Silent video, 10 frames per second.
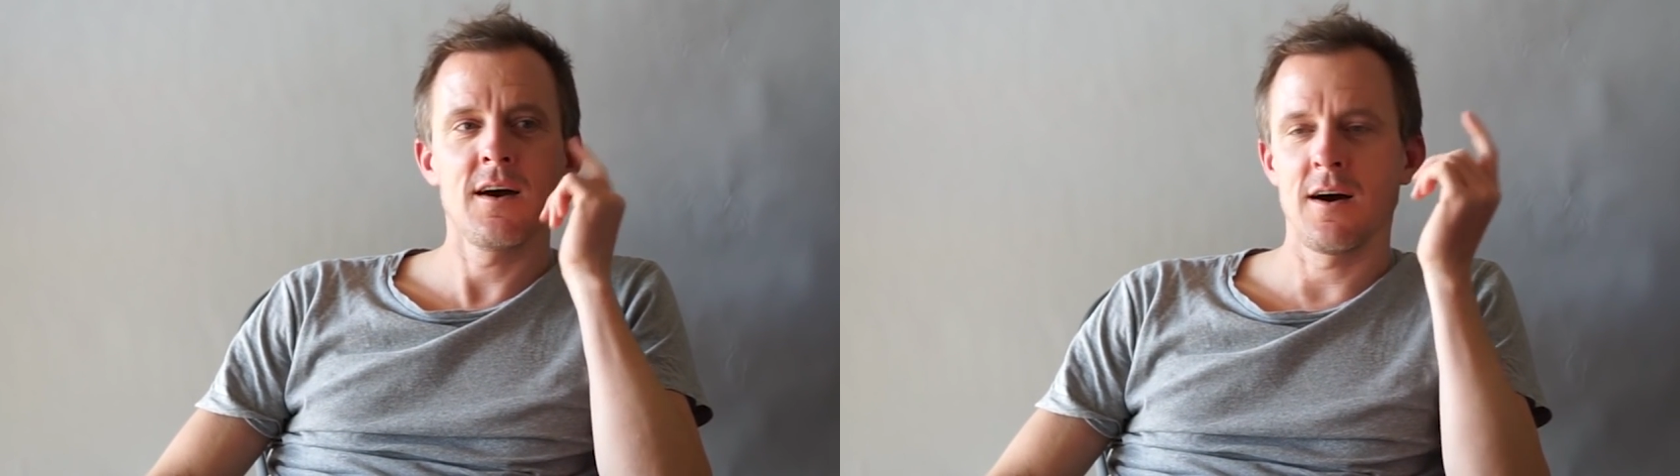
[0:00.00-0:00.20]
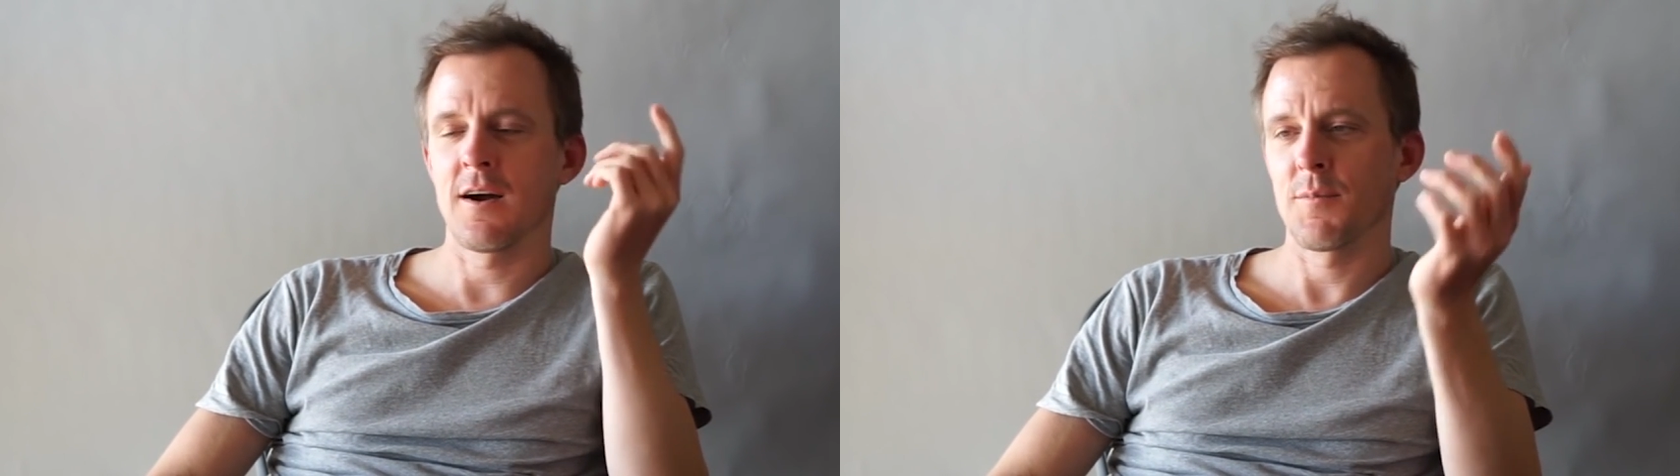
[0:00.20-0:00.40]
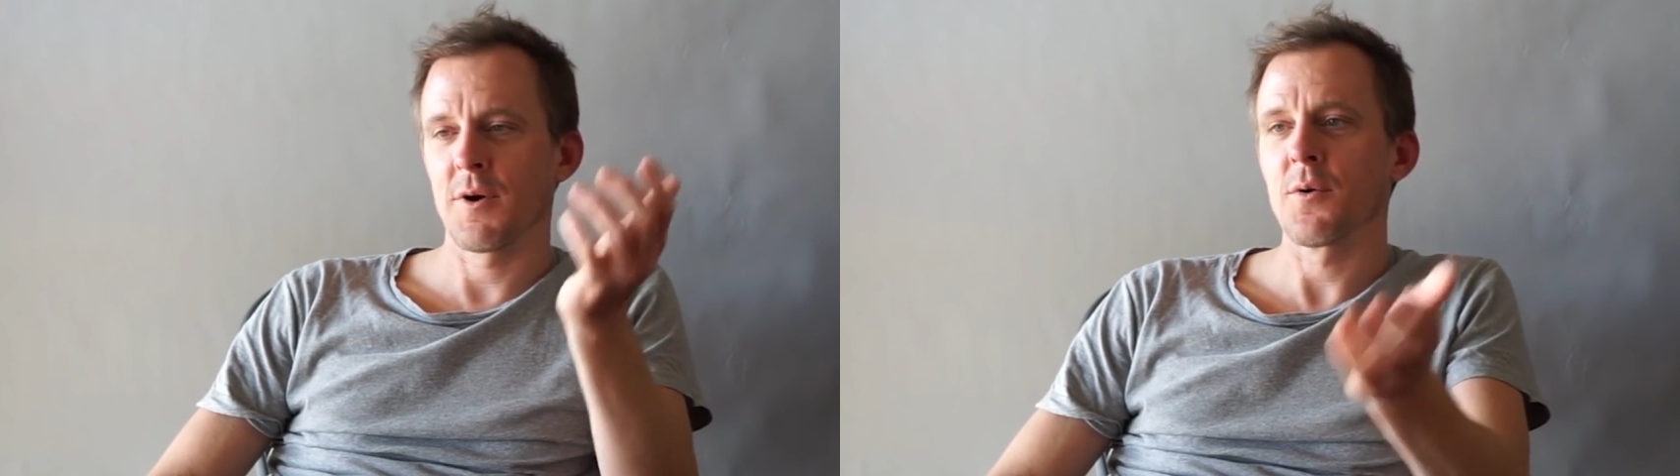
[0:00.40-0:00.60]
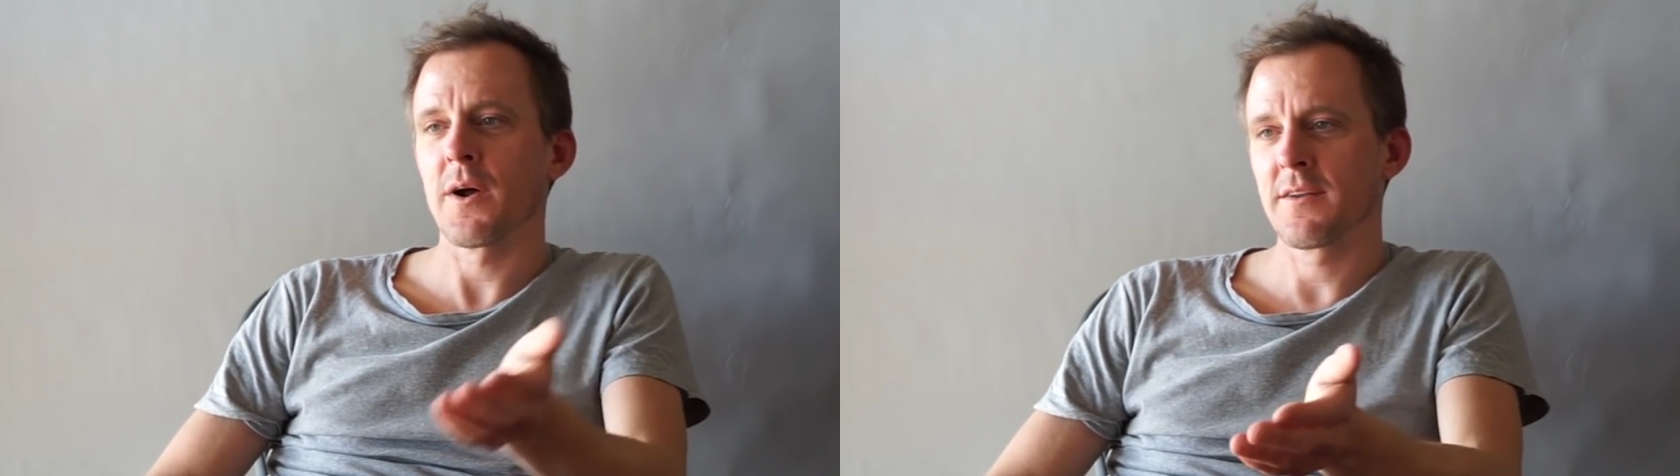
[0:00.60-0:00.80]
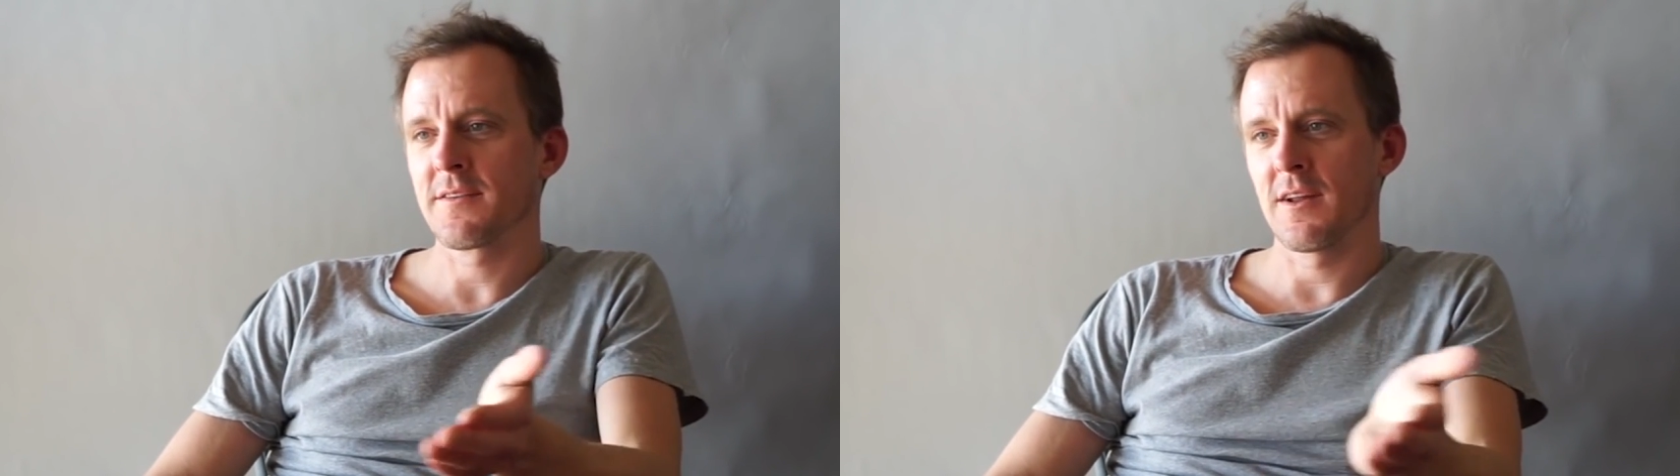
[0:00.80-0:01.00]
are my
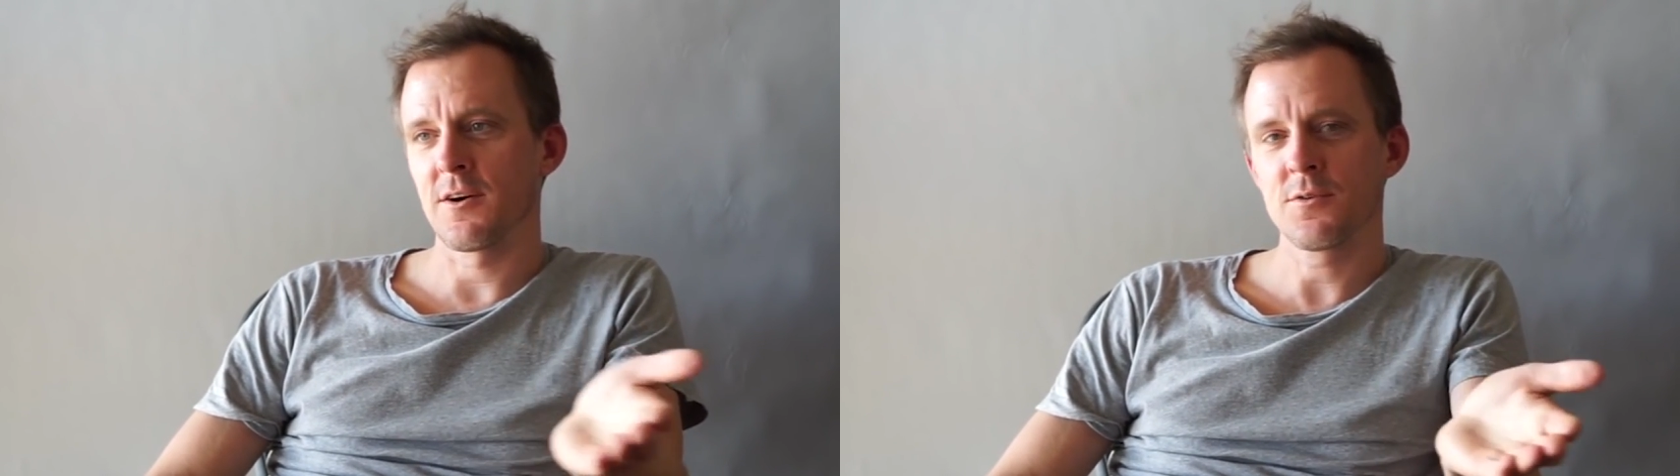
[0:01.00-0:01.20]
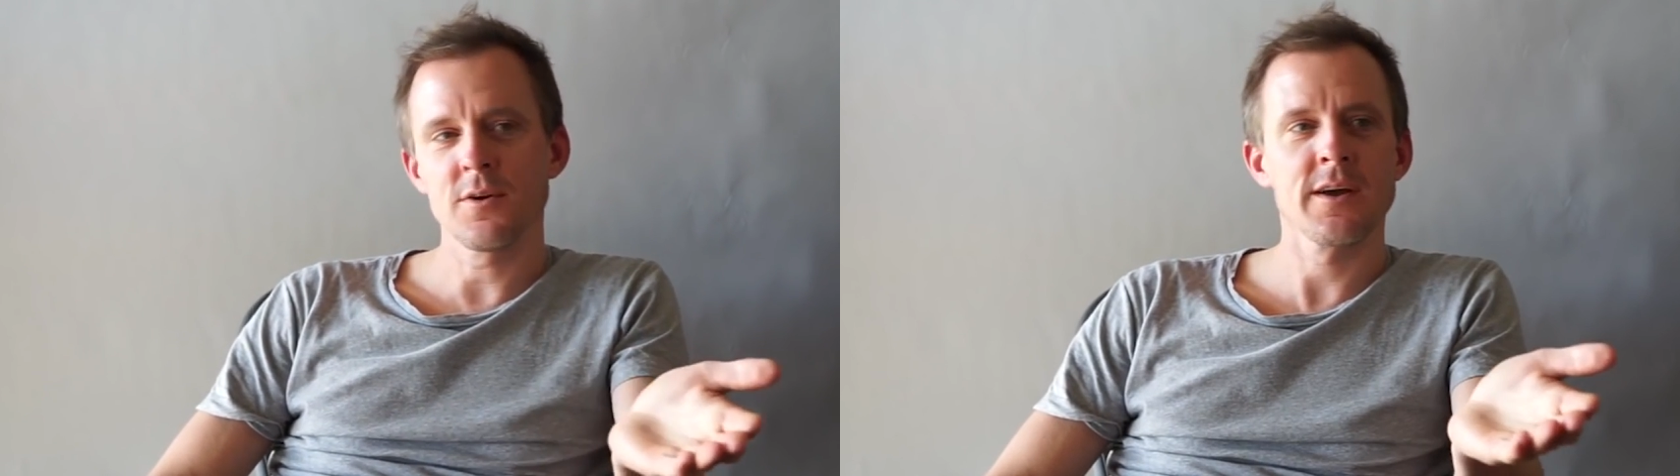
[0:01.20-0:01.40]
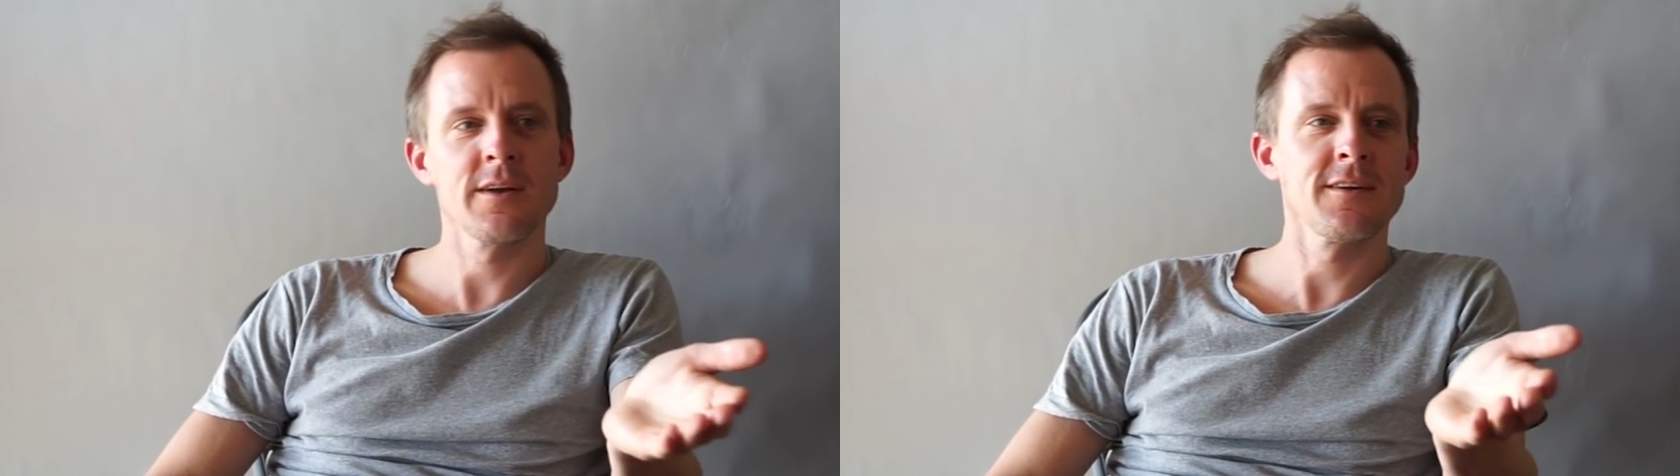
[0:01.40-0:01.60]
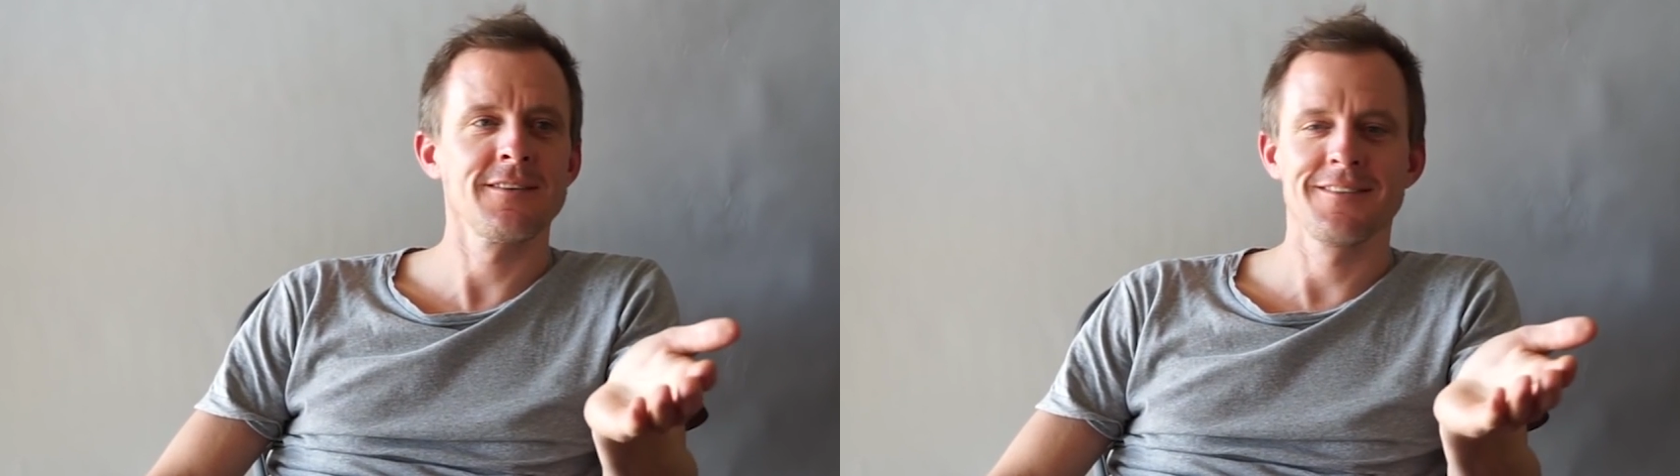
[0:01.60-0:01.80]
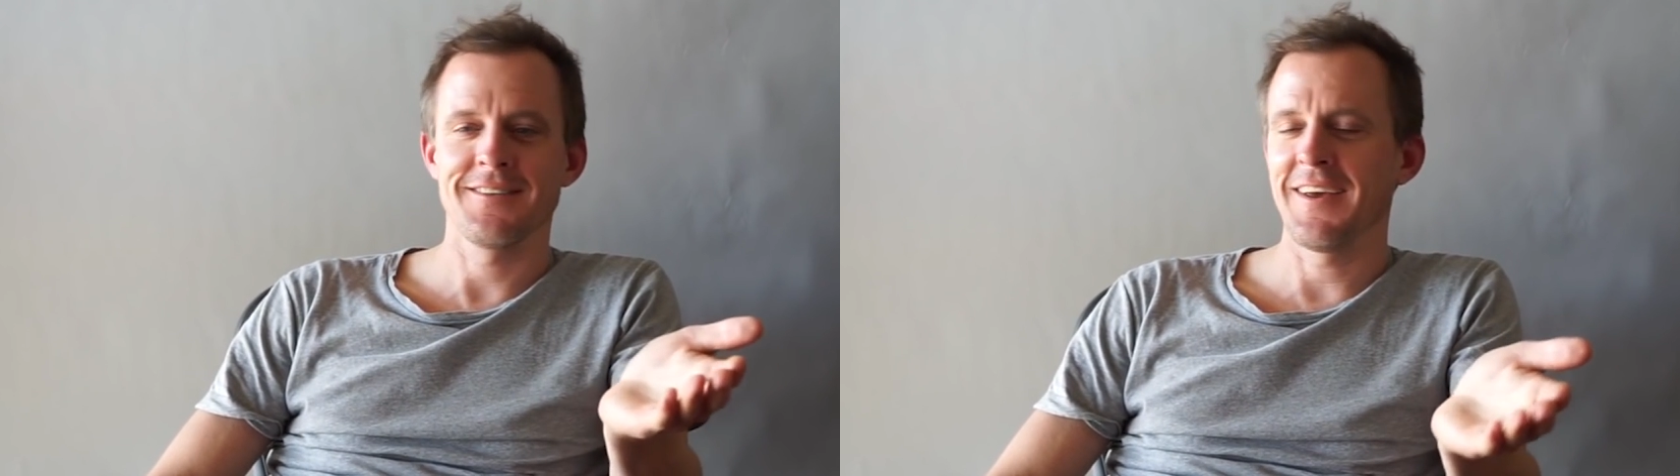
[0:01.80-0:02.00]
riders allowed to ride
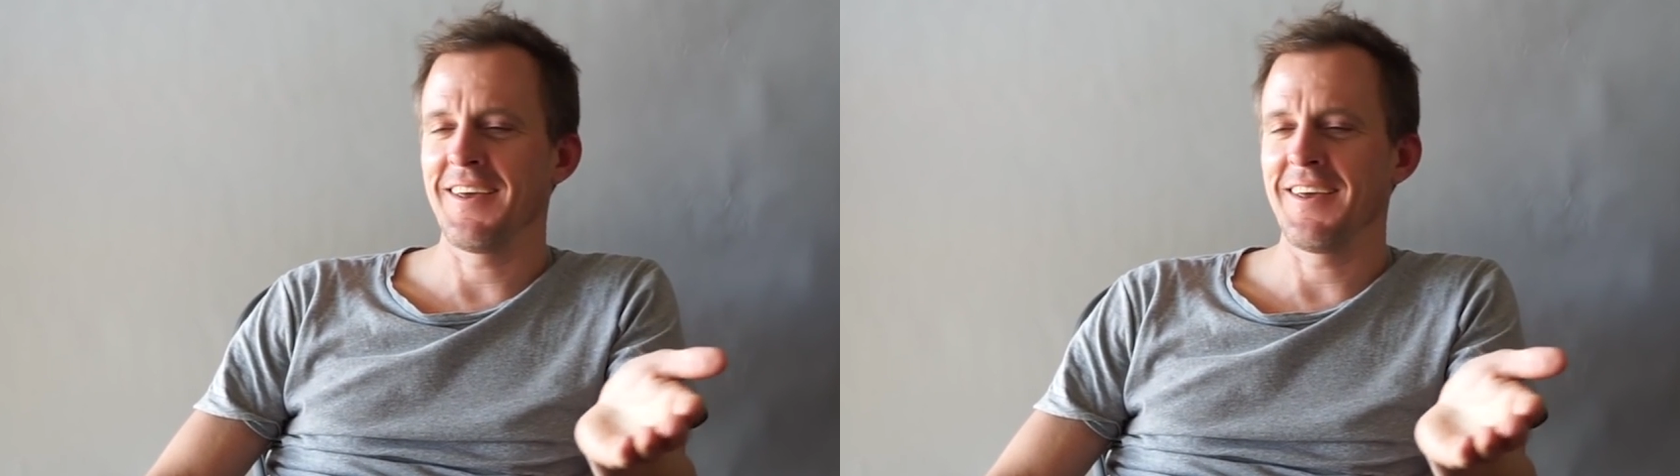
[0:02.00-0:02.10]
and